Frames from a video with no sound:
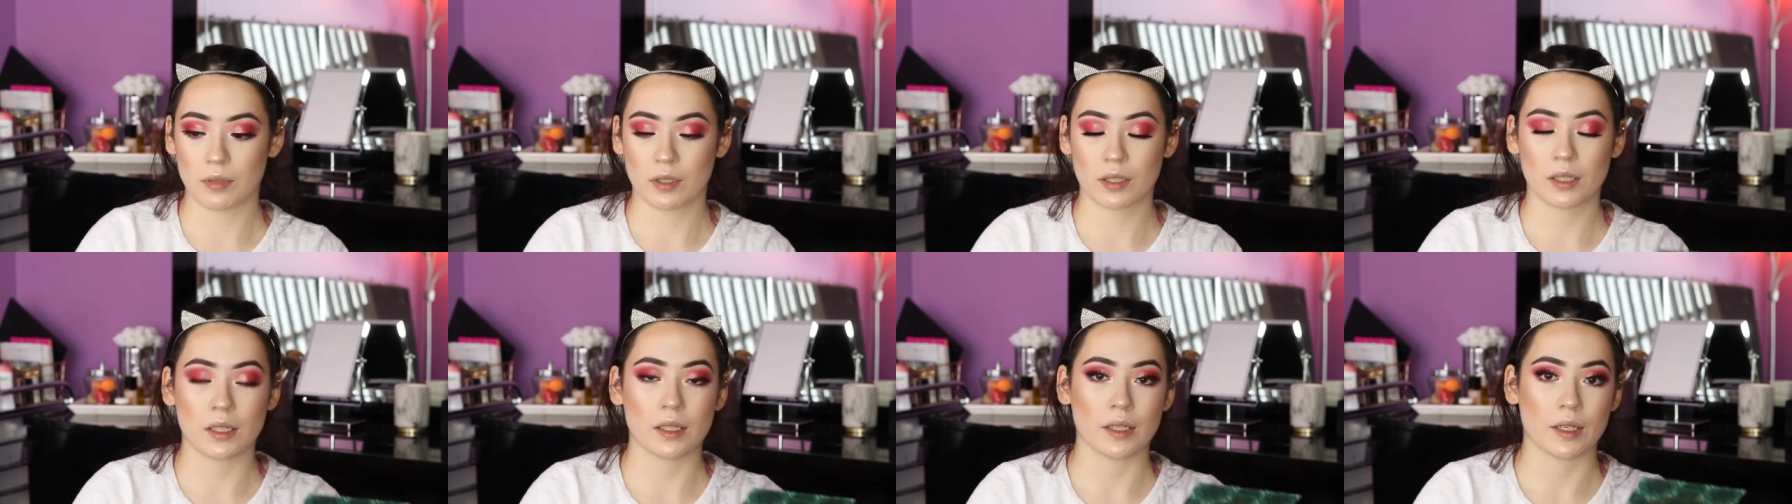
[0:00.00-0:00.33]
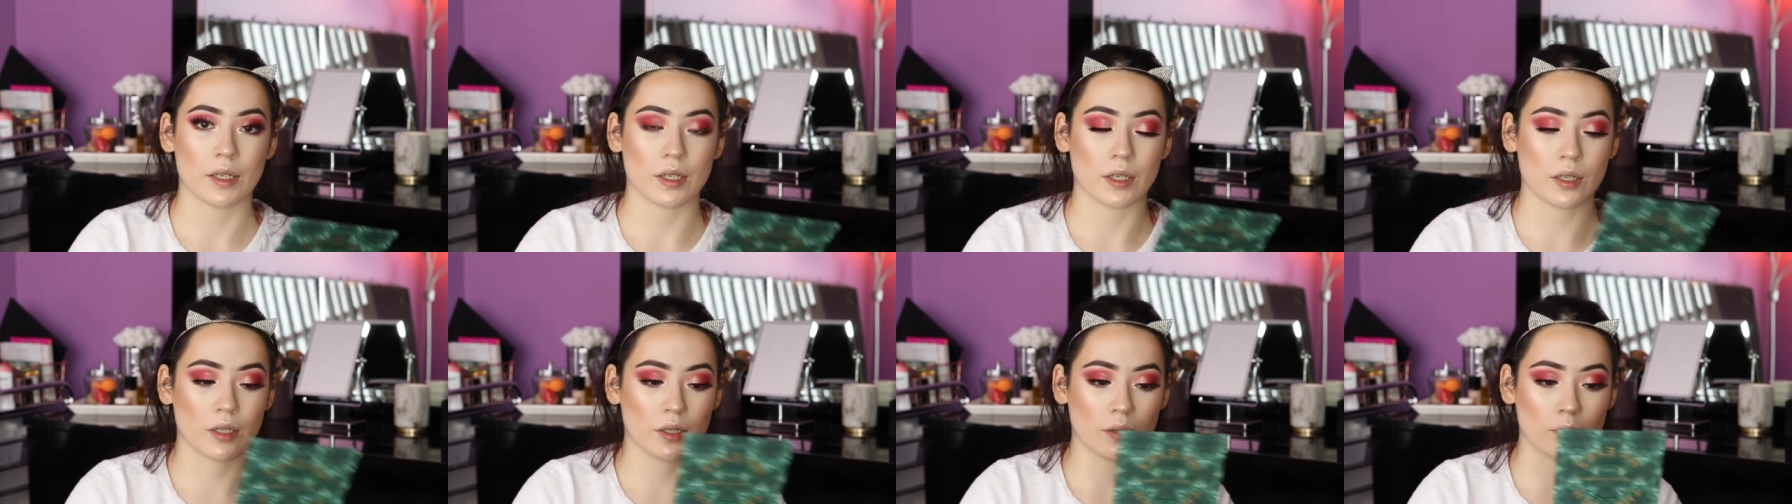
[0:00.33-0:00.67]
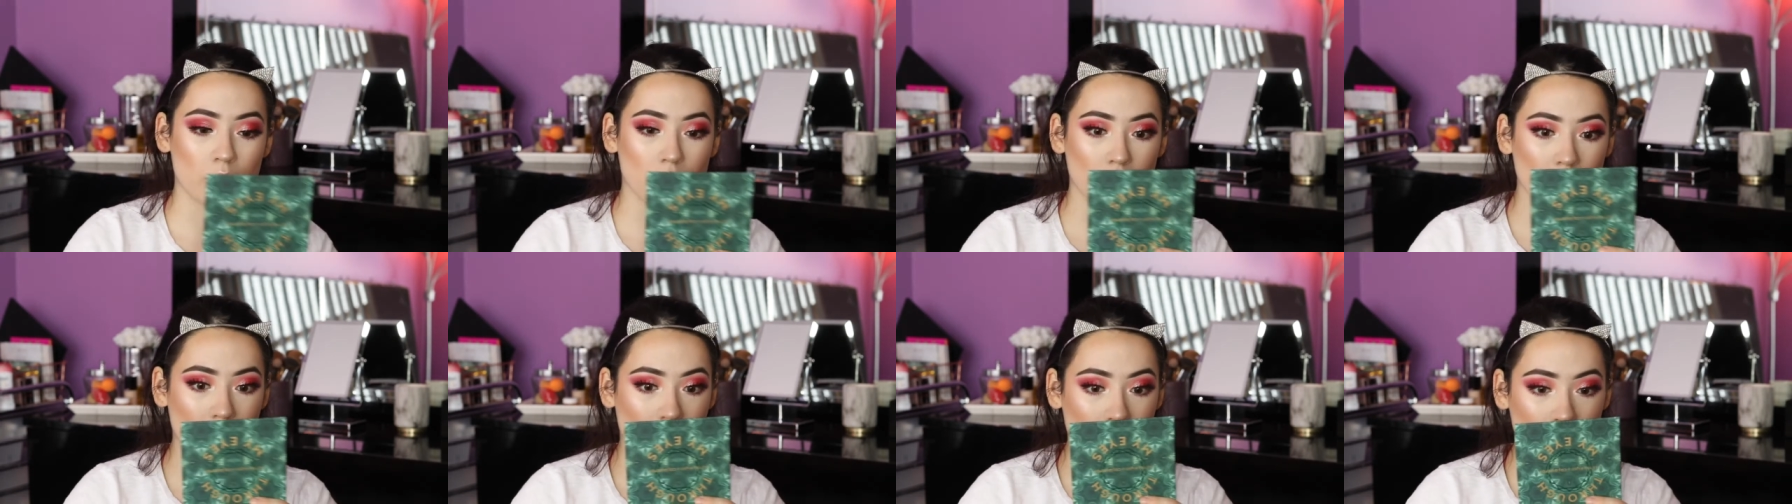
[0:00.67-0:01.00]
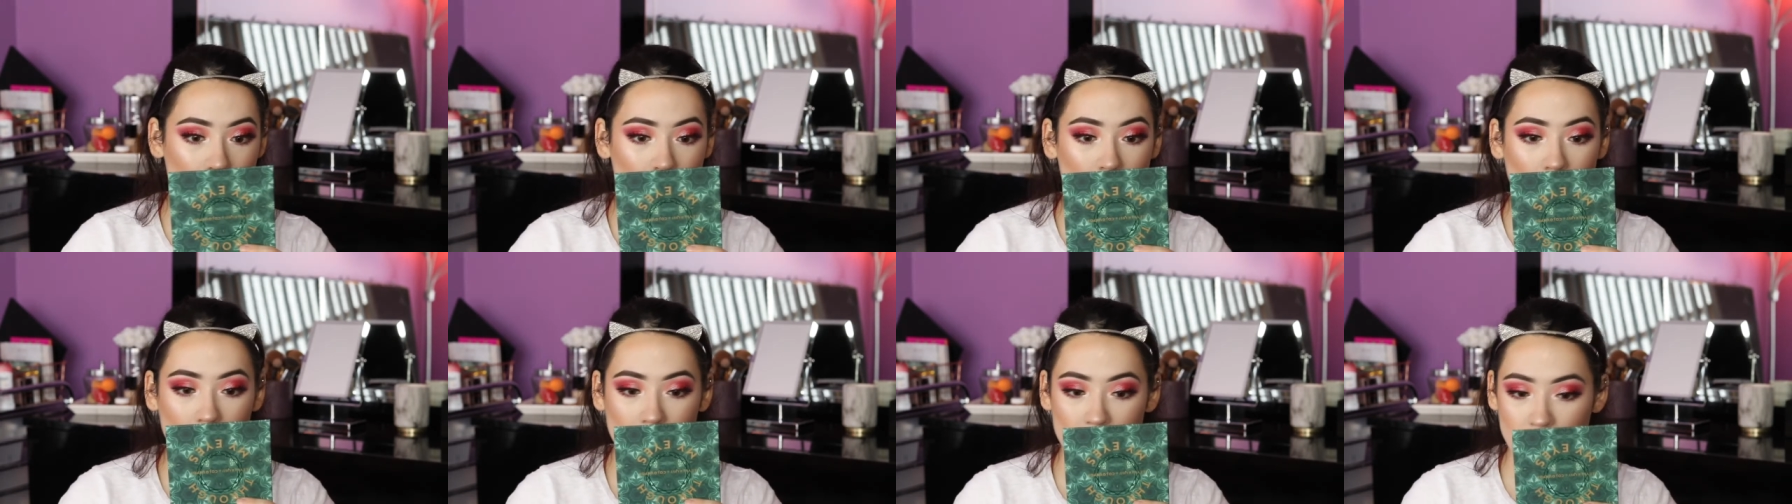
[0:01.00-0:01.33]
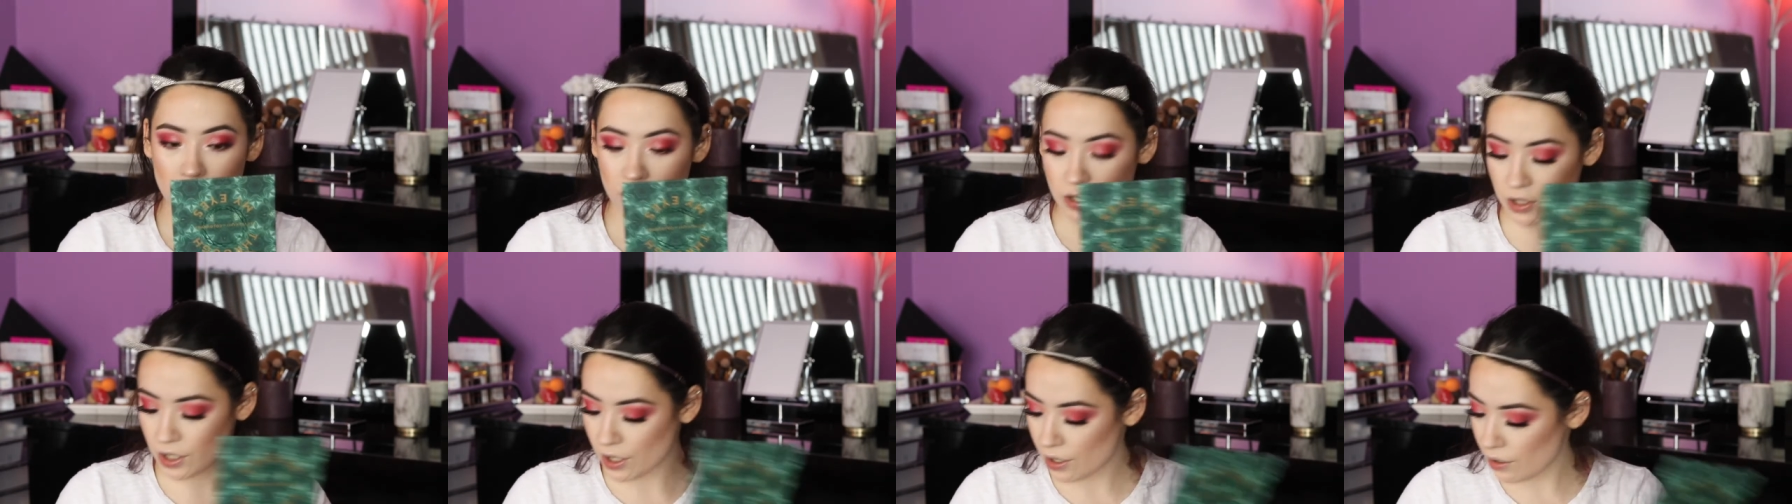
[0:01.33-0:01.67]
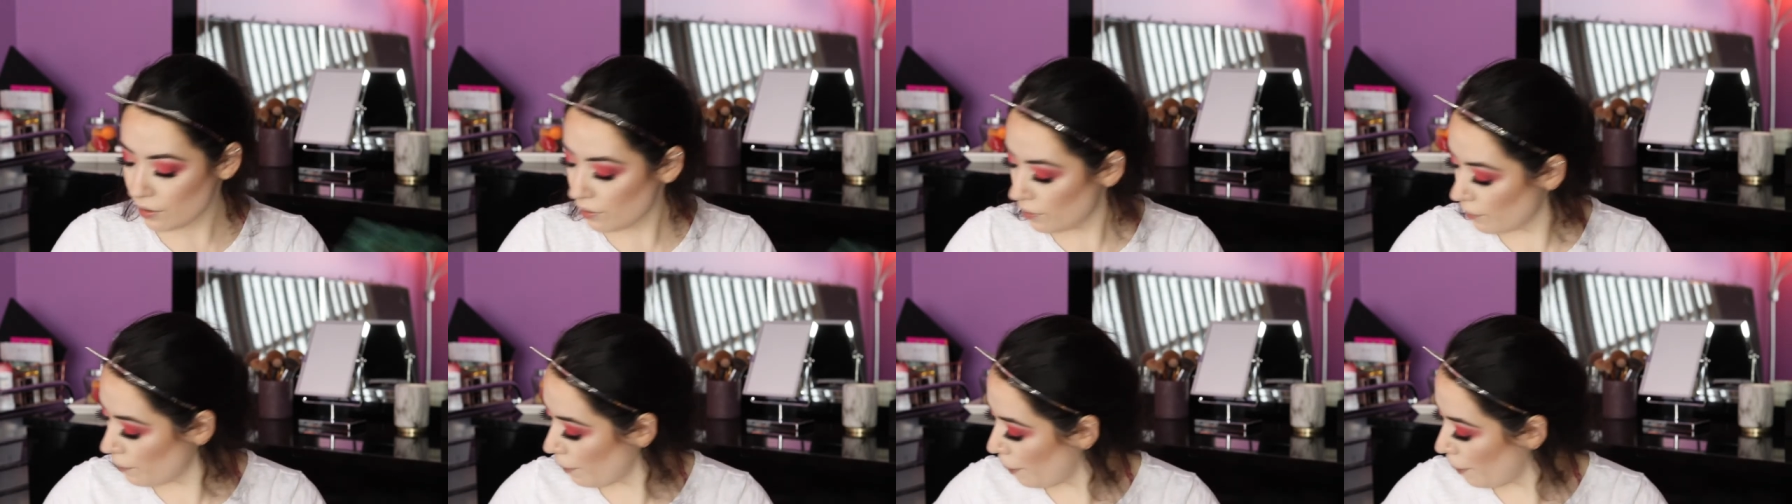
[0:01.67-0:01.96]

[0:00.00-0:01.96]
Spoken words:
Clear Brow Gloss Gel.